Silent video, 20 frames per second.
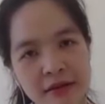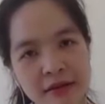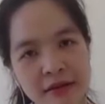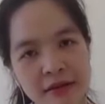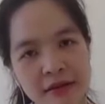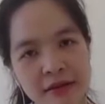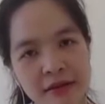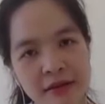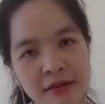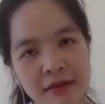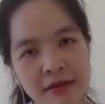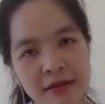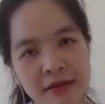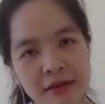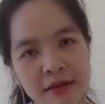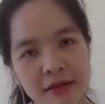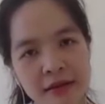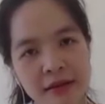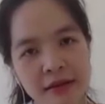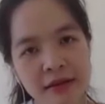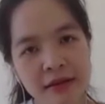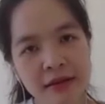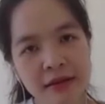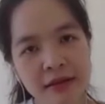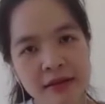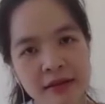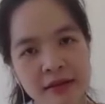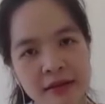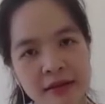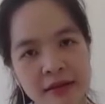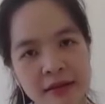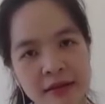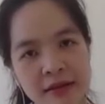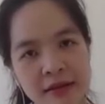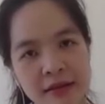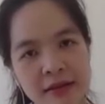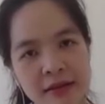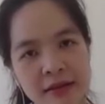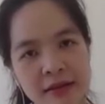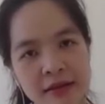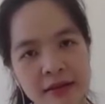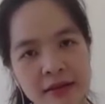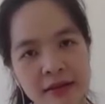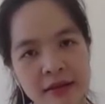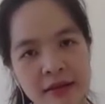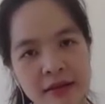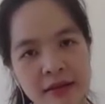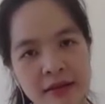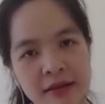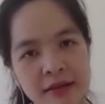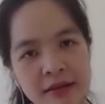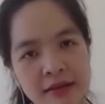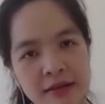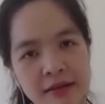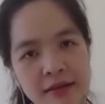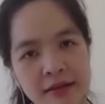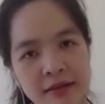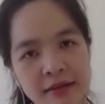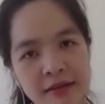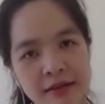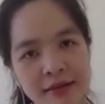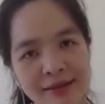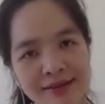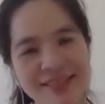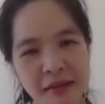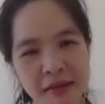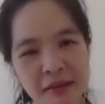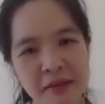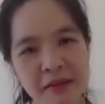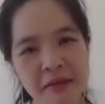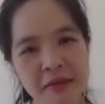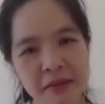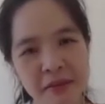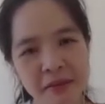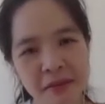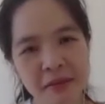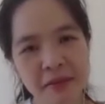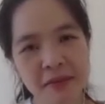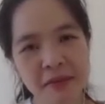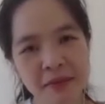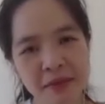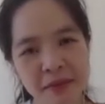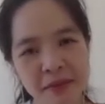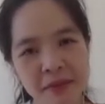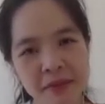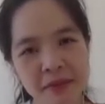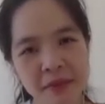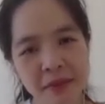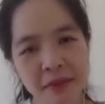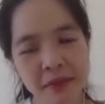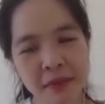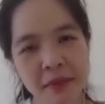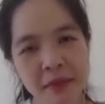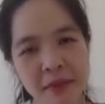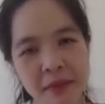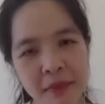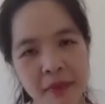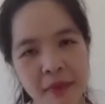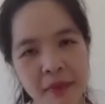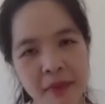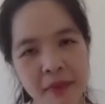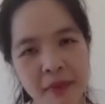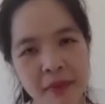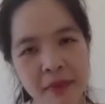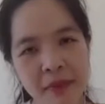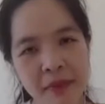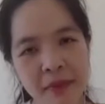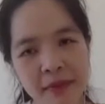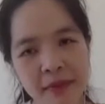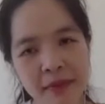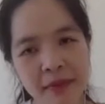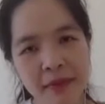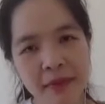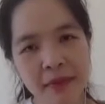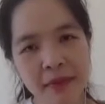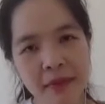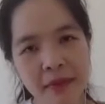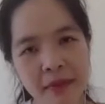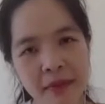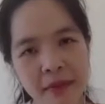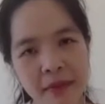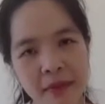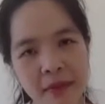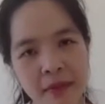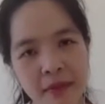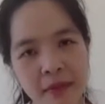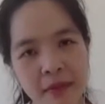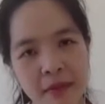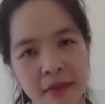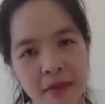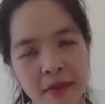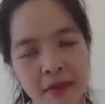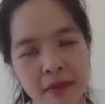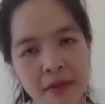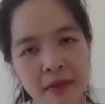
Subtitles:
The person shown says nothing.